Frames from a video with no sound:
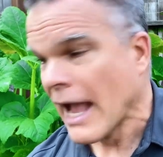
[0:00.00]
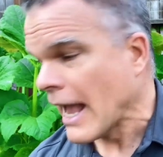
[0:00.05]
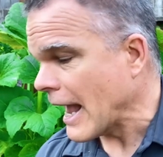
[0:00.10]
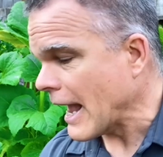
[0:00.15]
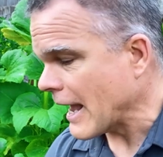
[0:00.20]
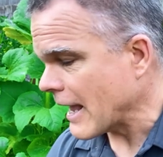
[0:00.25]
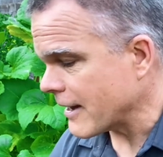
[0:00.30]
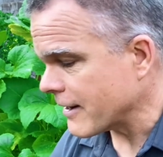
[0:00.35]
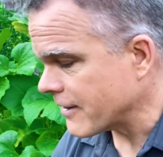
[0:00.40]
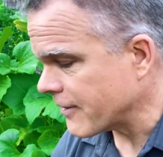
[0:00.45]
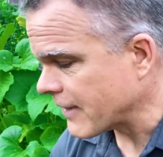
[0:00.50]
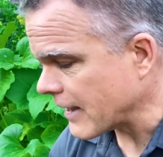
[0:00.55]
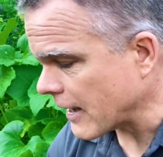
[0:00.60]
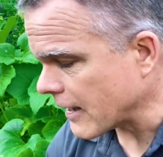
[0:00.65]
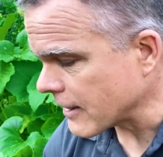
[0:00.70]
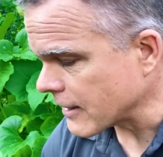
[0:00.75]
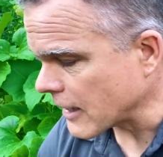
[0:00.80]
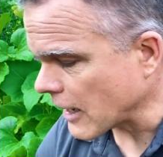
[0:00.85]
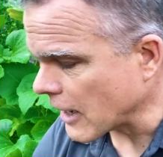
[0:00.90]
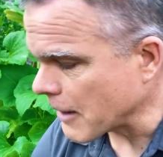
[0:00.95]
And
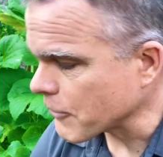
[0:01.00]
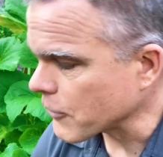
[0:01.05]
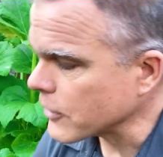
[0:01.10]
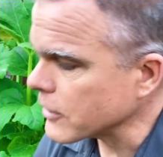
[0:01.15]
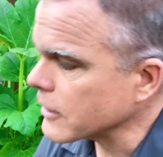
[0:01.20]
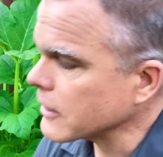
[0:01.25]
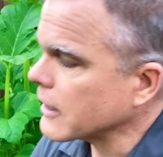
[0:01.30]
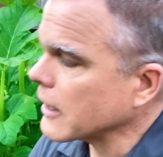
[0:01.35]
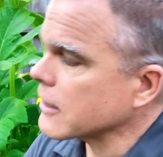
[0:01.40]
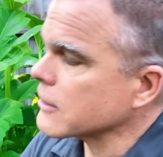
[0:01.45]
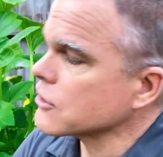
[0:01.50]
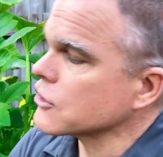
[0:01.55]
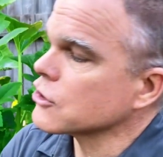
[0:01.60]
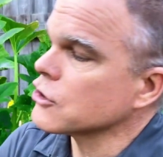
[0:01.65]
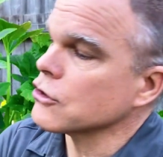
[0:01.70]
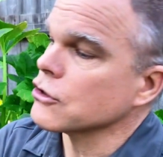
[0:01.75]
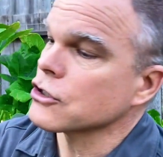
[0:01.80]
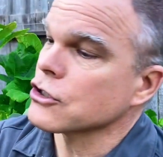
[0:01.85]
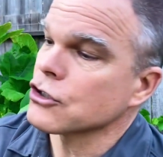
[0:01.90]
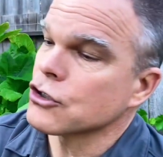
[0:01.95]
then I'm going to just
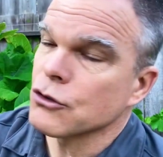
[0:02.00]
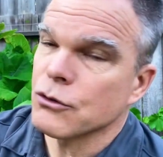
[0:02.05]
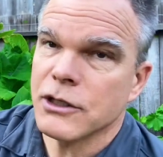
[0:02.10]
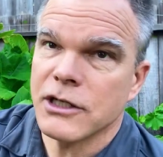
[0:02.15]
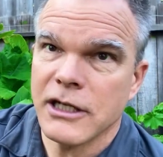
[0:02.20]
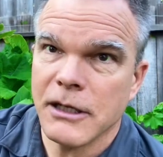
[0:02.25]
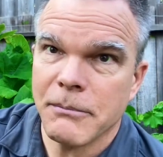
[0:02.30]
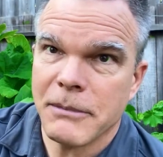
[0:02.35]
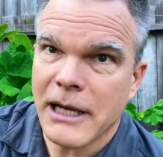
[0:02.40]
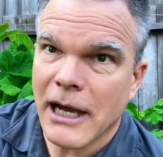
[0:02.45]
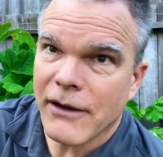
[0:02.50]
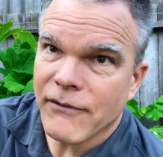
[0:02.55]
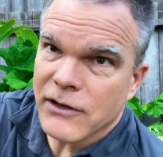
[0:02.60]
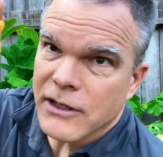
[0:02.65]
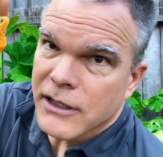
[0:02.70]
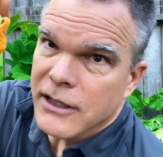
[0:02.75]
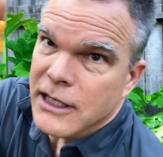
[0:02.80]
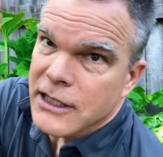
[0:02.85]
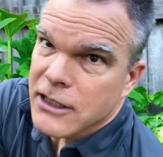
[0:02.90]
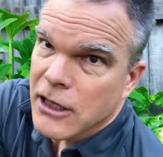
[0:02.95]
do a deep dive into
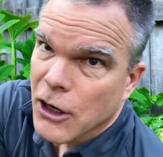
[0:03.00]
this.